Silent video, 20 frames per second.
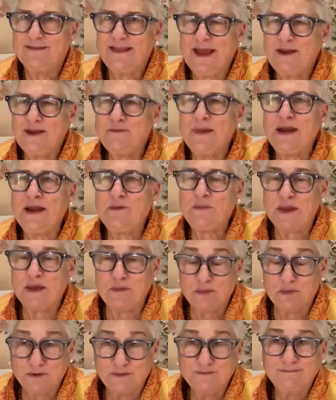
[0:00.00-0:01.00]
had many
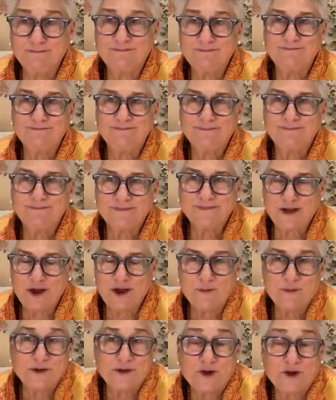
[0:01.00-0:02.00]
people
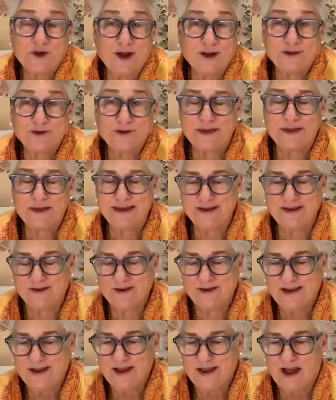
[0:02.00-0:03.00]
come and talk to me,
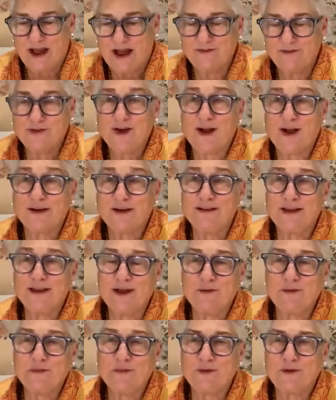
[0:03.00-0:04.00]
or I've talked to
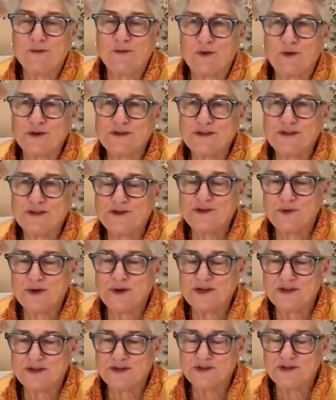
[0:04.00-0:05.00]
them in work
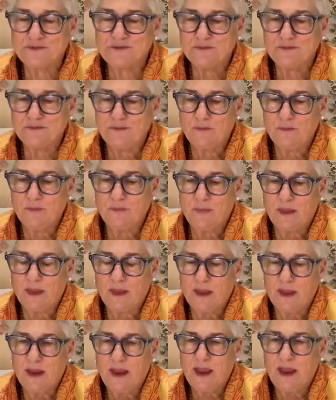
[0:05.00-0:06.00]
situations.
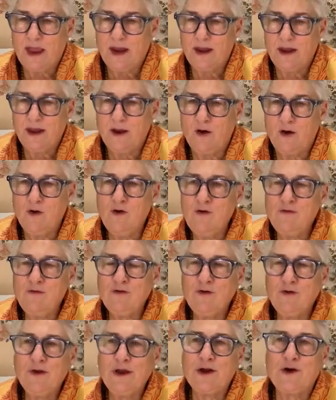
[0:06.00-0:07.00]
And
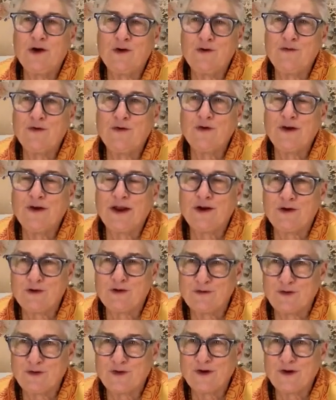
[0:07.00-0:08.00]
over and over and
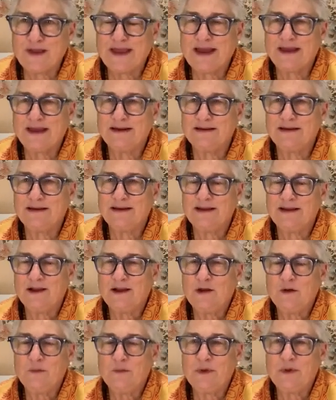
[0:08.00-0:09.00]
over again,
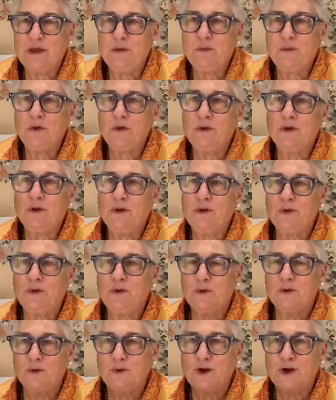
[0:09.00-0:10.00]
people
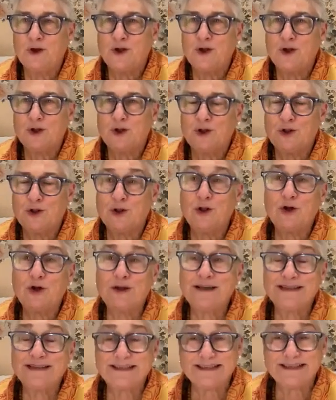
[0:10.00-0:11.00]
who
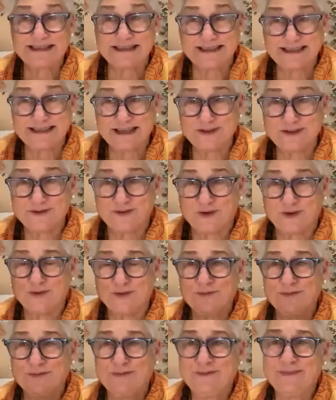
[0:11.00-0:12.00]
look successful